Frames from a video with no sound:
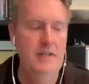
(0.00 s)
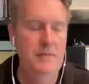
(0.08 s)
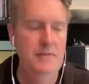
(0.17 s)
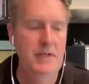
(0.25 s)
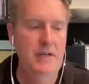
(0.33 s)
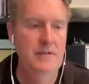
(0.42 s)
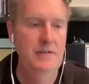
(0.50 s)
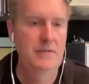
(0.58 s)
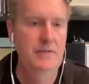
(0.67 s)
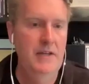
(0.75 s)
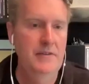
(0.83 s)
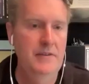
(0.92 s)
lot of times higher
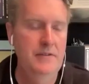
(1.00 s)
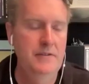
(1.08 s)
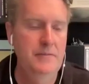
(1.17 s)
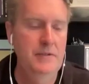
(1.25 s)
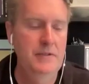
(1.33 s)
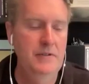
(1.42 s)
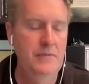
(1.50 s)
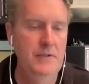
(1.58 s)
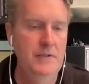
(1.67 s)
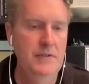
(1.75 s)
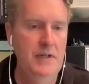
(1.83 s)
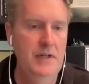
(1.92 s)
level athletes, especially the
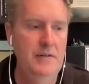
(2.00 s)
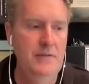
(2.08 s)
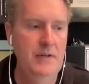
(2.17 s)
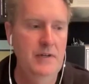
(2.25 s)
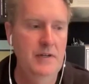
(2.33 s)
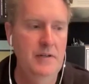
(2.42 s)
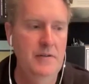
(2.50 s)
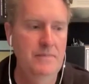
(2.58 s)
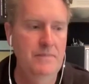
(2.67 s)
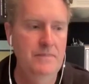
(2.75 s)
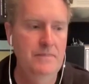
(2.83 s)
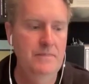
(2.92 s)
ones that are very
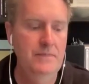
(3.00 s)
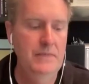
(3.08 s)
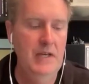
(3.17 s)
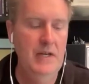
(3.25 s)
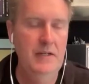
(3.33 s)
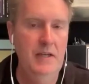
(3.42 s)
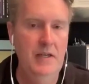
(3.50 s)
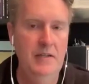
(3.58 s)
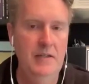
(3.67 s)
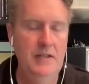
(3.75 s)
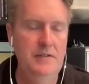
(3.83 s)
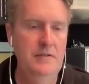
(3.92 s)

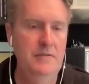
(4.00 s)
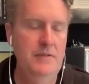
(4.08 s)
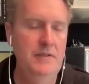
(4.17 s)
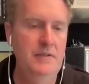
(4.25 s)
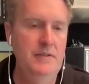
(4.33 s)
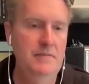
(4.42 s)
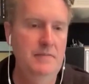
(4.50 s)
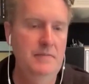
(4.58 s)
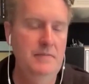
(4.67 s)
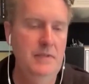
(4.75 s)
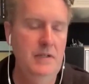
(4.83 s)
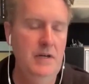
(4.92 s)
dedicated, that's the
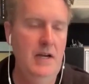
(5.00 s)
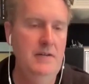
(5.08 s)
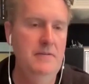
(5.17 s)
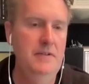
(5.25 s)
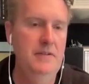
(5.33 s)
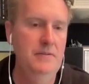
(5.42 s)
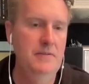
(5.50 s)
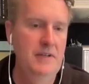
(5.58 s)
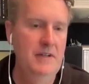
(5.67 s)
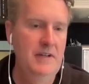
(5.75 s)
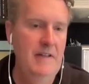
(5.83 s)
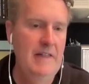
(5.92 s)
reason they're hiring you,
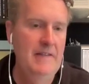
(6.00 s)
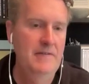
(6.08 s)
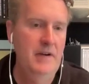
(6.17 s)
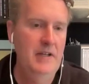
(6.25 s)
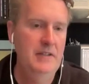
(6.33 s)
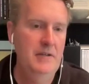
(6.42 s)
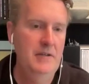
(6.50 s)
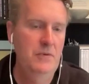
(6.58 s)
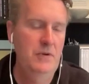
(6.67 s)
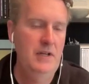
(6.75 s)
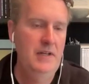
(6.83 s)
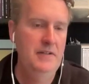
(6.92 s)
right? They
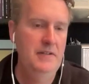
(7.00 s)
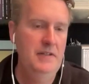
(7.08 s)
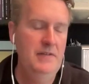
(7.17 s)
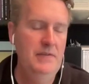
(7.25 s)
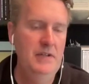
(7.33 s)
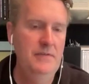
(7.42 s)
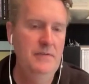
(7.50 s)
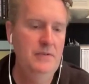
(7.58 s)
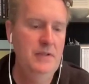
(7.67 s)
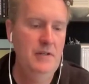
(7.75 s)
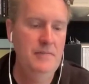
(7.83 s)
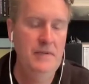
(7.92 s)
want, even if you
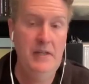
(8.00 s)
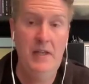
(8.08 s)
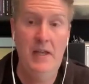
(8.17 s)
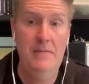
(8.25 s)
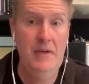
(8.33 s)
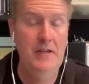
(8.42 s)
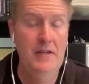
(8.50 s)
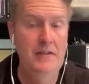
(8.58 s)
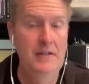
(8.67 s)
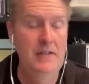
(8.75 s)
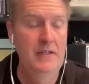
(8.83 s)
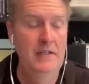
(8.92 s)
tell them like, hey man,
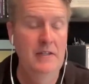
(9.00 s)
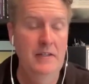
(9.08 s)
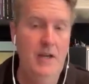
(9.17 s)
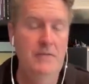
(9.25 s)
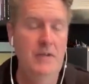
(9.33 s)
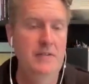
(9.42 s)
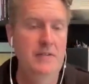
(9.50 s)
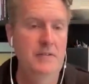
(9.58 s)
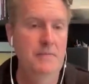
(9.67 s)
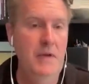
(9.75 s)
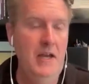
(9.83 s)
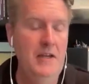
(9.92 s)
I've done this
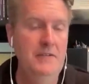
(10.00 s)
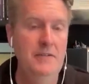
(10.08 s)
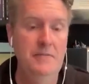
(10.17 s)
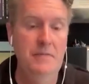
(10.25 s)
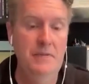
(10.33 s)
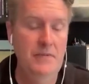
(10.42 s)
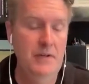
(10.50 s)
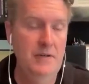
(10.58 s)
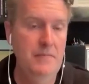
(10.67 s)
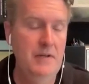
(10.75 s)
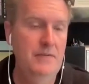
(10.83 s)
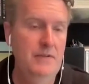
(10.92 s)
in the past. It's been very
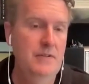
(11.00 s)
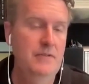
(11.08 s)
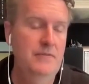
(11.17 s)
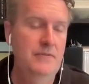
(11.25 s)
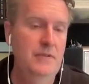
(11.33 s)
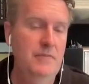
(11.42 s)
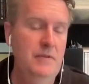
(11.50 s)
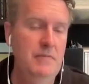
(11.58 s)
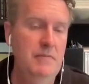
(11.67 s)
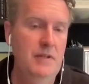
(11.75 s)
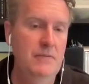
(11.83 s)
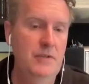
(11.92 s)
beneficial for the
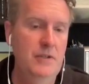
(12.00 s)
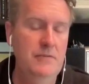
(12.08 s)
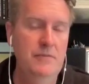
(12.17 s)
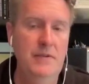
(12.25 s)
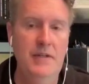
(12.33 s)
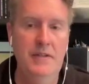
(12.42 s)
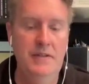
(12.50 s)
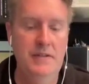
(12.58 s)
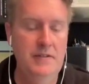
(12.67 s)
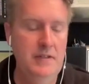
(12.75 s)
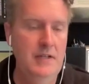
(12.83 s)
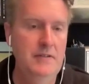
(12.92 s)
people I worked with.
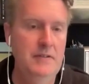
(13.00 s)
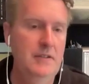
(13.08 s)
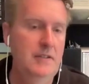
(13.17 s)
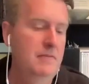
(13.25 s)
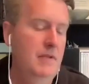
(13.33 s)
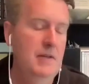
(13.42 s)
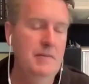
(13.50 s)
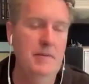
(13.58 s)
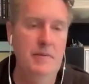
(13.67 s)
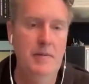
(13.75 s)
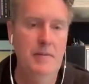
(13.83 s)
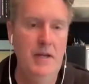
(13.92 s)
It's tested, blah, blah,
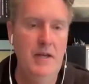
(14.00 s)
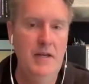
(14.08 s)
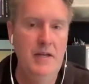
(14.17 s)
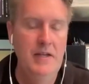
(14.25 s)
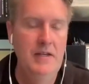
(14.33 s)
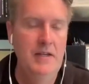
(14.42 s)
blah, blah.